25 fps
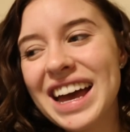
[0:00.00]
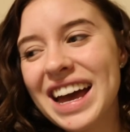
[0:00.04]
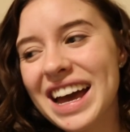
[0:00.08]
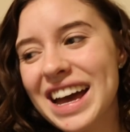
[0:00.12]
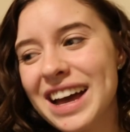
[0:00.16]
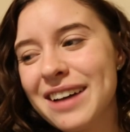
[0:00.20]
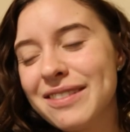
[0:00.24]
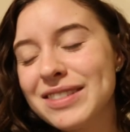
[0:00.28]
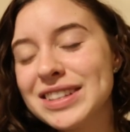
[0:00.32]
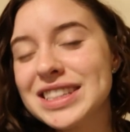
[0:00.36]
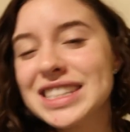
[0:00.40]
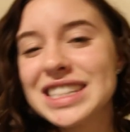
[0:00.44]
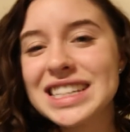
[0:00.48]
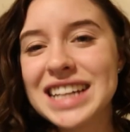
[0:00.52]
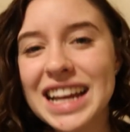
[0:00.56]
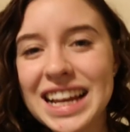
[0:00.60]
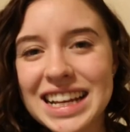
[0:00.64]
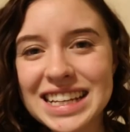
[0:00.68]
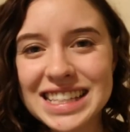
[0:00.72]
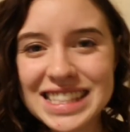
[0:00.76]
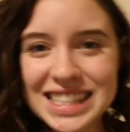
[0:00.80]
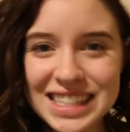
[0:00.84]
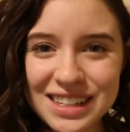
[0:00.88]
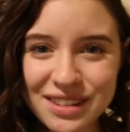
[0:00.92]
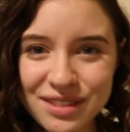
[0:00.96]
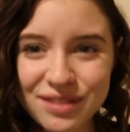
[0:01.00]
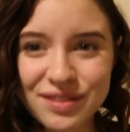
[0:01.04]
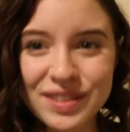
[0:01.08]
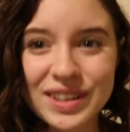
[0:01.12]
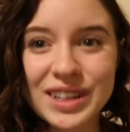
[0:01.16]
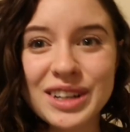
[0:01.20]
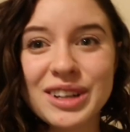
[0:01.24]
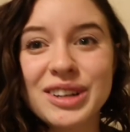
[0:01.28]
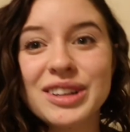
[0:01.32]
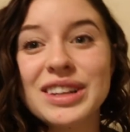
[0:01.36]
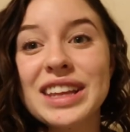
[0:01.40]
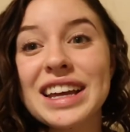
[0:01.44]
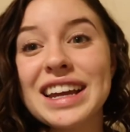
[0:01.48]
It's nice to
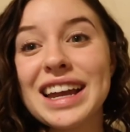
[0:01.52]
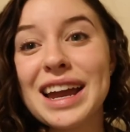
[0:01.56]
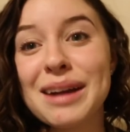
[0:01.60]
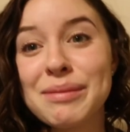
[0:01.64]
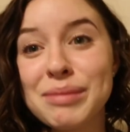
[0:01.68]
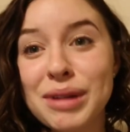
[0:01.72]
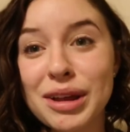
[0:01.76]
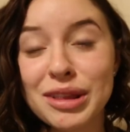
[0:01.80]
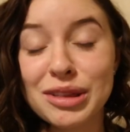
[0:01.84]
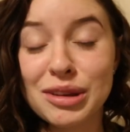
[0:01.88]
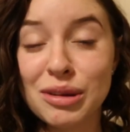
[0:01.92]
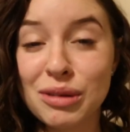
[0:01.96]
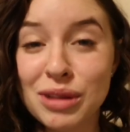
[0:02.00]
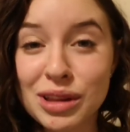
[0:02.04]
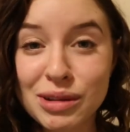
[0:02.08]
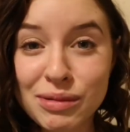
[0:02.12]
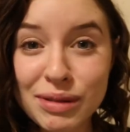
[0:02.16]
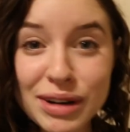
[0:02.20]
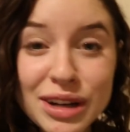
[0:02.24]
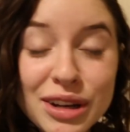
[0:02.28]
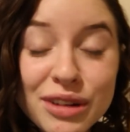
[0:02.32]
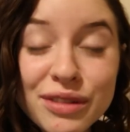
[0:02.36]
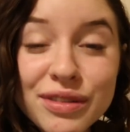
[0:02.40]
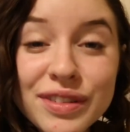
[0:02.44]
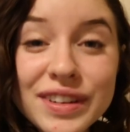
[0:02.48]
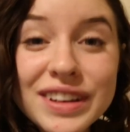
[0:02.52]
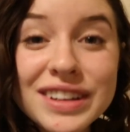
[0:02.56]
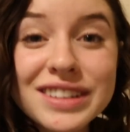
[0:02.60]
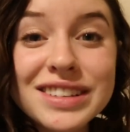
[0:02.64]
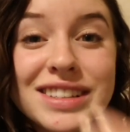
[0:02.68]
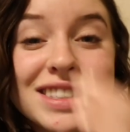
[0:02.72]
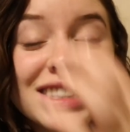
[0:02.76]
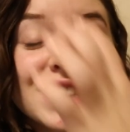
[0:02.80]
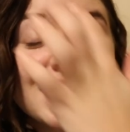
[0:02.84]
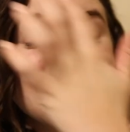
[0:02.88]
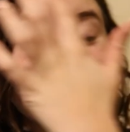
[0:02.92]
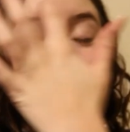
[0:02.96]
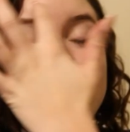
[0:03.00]
feel like I'm not the only one who
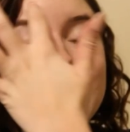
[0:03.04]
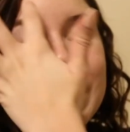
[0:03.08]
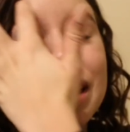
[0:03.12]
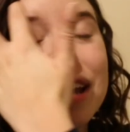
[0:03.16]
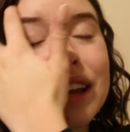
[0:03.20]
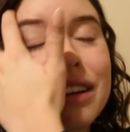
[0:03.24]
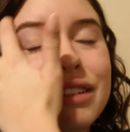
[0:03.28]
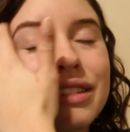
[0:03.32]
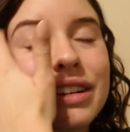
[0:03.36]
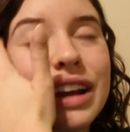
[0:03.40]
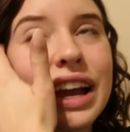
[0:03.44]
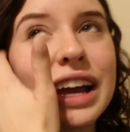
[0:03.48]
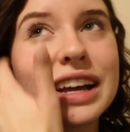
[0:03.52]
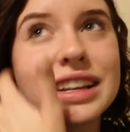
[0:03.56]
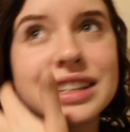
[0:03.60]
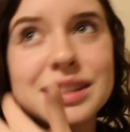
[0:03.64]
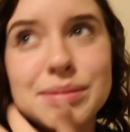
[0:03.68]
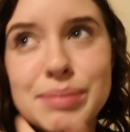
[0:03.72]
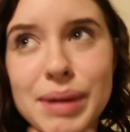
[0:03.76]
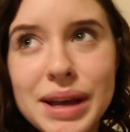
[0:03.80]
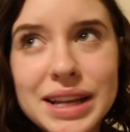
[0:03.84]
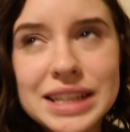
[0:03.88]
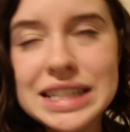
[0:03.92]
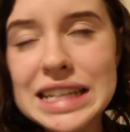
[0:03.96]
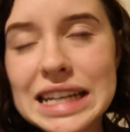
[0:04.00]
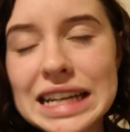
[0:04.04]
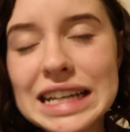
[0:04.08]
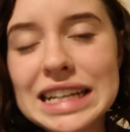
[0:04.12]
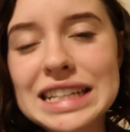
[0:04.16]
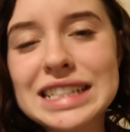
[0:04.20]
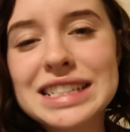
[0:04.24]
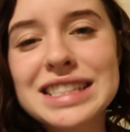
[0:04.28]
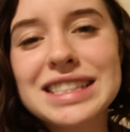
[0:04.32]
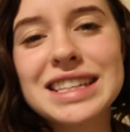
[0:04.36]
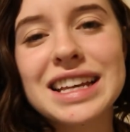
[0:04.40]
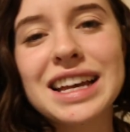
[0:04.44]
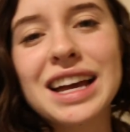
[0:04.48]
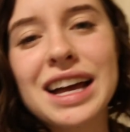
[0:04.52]
feels this way or has bad
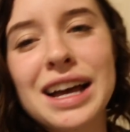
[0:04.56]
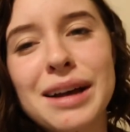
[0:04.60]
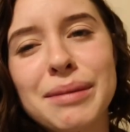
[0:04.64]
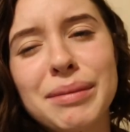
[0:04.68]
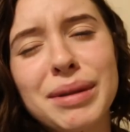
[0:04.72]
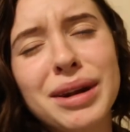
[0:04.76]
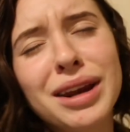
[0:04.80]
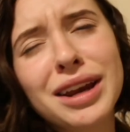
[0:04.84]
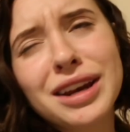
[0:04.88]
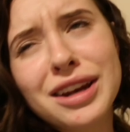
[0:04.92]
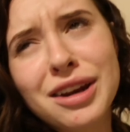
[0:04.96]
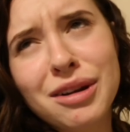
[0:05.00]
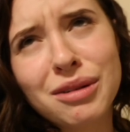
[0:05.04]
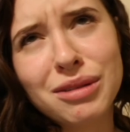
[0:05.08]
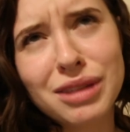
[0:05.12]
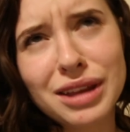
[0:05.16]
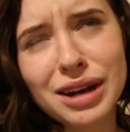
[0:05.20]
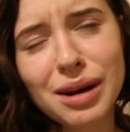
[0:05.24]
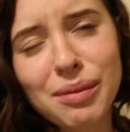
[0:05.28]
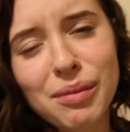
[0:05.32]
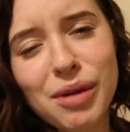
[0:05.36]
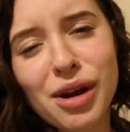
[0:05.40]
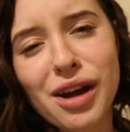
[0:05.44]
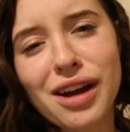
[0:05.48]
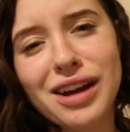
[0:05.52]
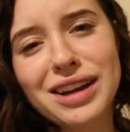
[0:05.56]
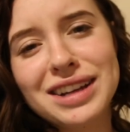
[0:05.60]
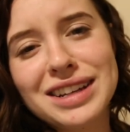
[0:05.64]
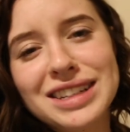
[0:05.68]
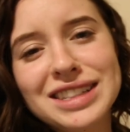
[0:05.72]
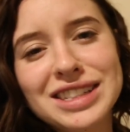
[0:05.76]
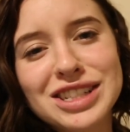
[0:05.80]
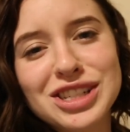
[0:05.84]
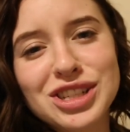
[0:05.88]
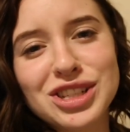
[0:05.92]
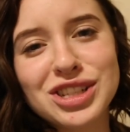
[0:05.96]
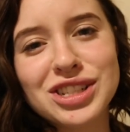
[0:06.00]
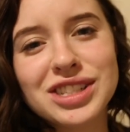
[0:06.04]
days, and I know that I'm not.
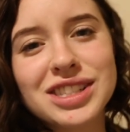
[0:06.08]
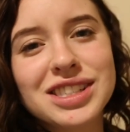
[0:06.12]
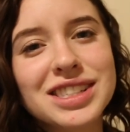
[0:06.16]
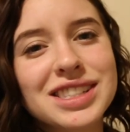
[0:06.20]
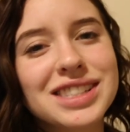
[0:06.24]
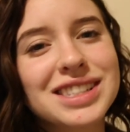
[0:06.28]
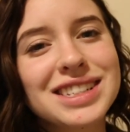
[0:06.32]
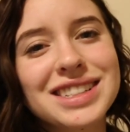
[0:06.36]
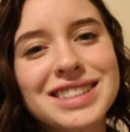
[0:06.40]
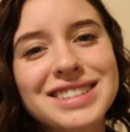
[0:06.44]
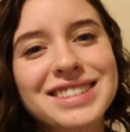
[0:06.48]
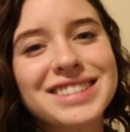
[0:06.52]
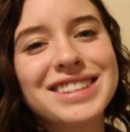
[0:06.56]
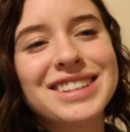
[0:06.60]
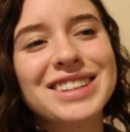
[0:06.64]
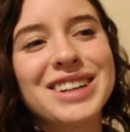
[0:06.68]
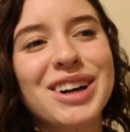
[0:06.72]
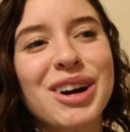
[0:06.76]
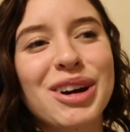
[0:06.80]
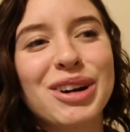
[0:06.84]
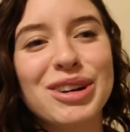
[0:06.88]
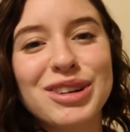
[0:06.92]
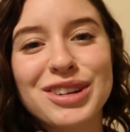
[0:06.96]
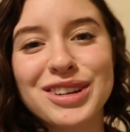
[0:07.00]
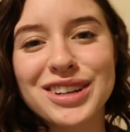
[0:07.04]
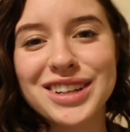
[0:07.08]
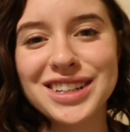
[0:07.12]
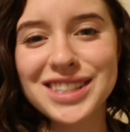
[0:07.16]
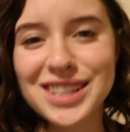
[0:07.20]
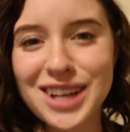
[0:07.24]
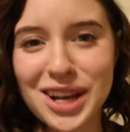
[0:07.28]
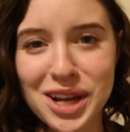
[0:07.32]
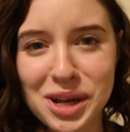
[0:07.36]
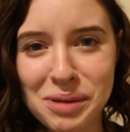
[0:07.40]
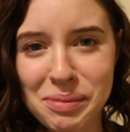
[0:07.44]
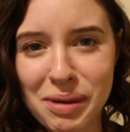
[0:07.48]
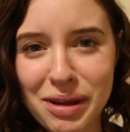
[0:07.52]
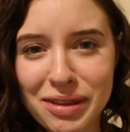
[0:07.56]
It's just harder to
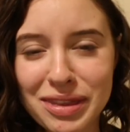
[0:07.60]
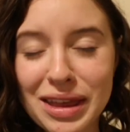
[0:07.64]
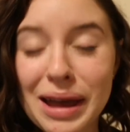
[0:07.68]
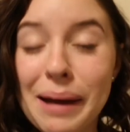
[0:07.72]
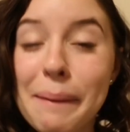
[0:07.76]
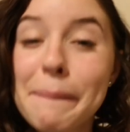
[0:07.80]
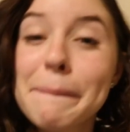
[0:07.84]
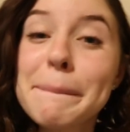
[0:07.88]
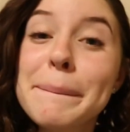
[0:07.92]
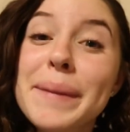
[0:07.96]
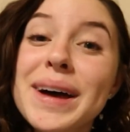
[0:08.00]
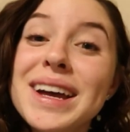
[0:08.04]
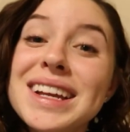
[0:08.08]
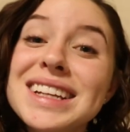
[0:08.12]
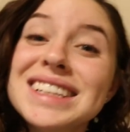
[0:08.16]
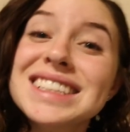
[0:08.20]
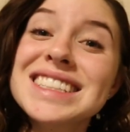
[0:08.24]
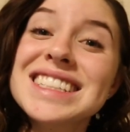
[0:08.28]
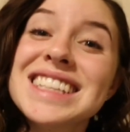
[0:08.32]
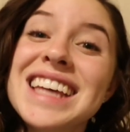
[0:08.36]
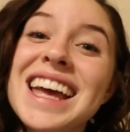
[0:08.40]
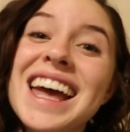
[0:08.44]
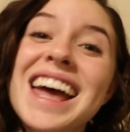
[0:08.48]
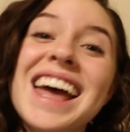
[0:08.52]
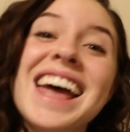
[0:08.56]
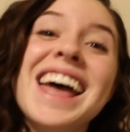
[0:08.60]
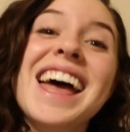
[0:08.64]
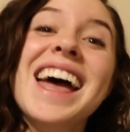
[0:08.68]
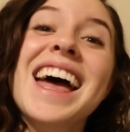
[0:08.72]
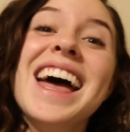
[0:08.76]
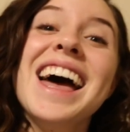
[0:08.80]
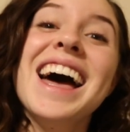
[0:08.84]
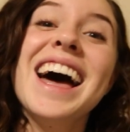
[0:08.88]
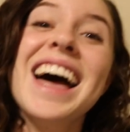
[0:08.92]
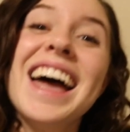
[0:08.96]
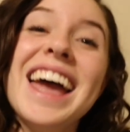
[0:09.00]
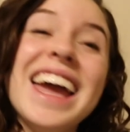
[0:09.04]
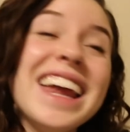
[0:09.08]
talk about that. But
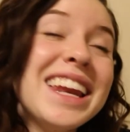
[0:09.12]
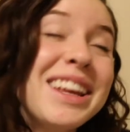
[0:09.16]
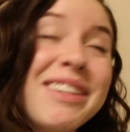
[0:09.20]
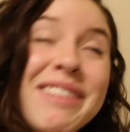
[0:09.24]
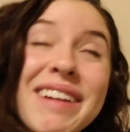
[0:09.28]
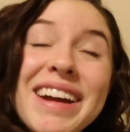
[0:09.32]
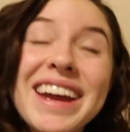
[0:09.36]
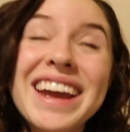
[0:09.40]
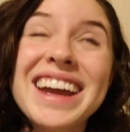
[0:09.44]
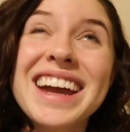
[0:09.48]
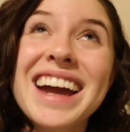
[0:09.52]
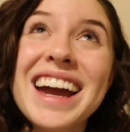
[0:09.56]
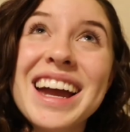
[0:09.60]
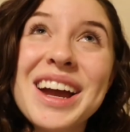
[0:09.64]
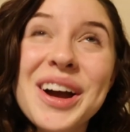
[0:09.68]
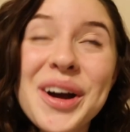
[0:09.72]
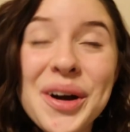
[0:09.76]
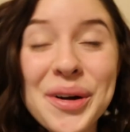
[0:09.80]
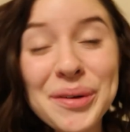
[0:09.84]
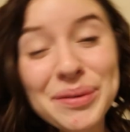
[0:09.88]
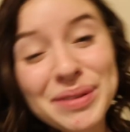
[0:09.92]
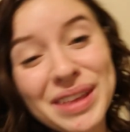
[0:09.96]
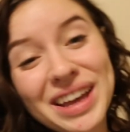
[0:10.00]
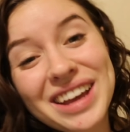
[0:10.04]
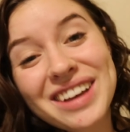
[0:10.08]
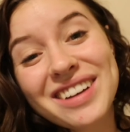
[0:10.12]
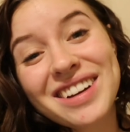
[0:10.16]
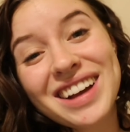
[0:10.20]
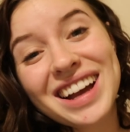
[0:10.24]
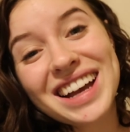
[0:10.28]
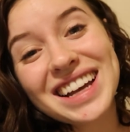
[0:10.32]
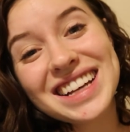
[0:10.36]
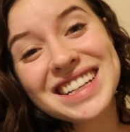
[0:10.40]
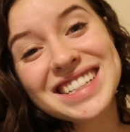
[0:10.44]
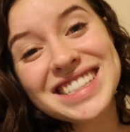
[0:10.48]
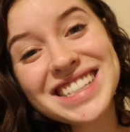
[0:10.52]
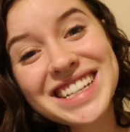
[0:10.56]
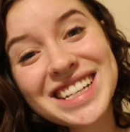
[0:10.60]
anyway, I hope that you
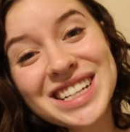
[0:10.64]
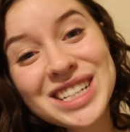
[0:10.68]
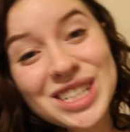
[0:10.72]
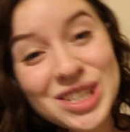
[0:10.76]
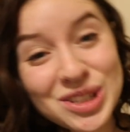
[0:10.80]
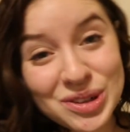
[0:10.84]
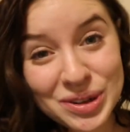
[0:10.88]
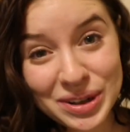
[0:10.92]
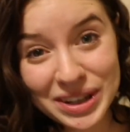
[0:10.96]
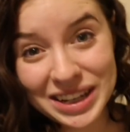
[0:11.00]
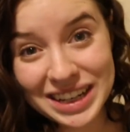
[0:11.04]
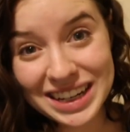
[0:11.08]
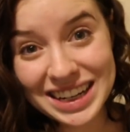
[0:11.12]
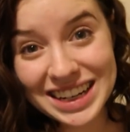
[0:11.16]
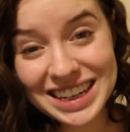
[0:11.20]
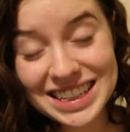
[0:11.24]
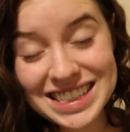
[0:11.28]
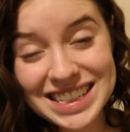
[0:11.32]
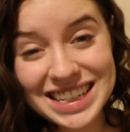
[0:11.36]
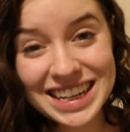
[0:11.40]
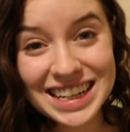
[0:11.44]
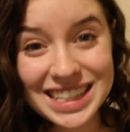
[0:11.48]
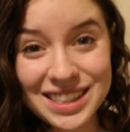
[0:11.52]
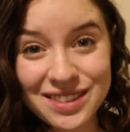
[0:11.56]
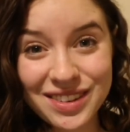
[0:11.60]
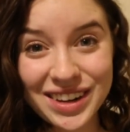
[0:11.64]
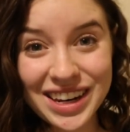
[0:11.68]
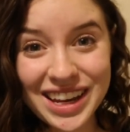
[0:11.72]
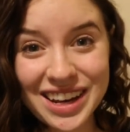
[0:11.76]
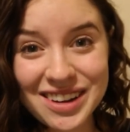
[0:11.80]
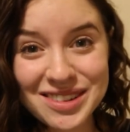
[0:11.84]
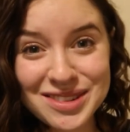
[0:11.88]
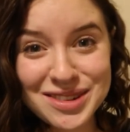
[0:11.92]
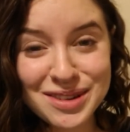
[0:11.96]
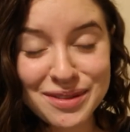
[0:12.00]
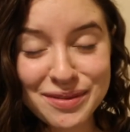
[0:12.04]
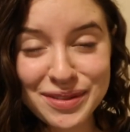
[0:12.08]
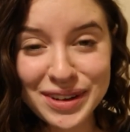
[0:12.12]
guys enjoyed today's
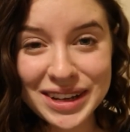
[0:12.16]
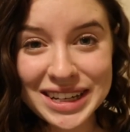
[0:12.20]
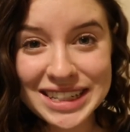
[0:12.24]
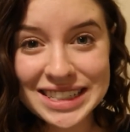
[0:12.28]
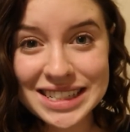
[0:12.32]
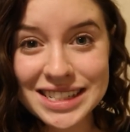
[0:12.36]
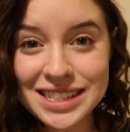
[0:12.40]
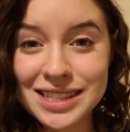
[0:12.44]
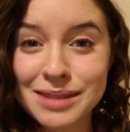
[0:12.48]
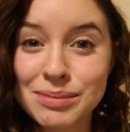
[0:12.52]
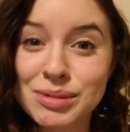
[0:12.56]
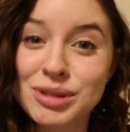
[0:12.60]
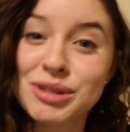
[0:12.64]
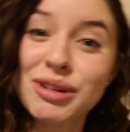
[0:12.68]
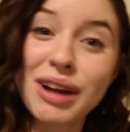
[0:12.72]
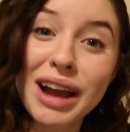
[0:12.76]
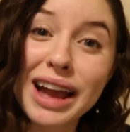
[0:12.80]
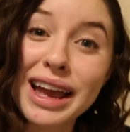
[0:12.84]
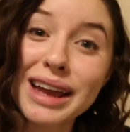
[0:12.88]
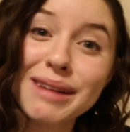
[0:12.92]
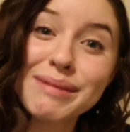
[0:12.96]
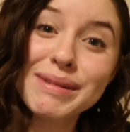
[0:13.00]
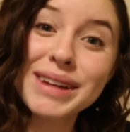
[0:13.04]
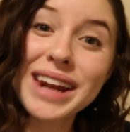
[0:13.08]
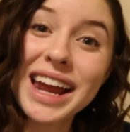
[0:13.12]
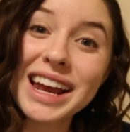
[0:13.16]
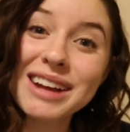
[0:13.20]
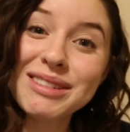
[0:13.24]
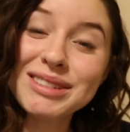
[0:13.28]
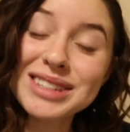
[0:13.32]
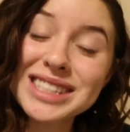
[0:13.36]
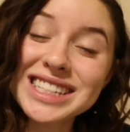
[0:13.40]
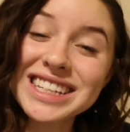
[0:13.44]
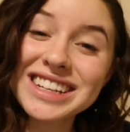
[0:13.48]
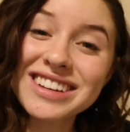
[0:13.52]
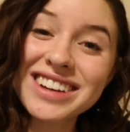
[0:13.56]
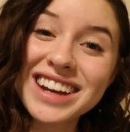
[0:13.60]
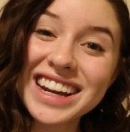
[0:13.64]
video. Don't forget to subscribe, and I will
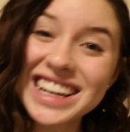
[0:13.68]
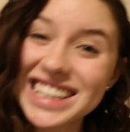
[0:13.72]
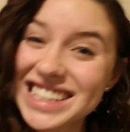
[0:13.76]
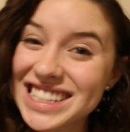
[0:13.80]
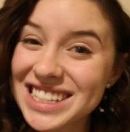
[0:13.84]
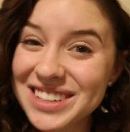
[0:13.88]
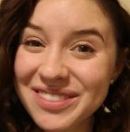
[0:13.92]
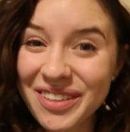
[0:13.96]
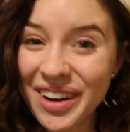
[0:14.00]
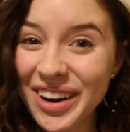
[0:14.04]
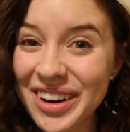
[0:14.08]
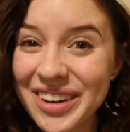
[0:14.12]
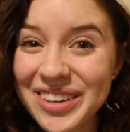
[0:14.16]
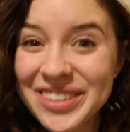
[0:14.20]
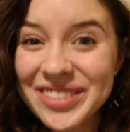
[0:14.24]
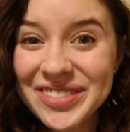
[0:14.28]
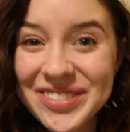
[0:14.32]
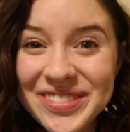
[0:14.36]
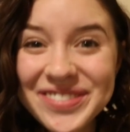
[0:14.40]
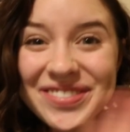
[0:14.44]
see you guys tomorrow.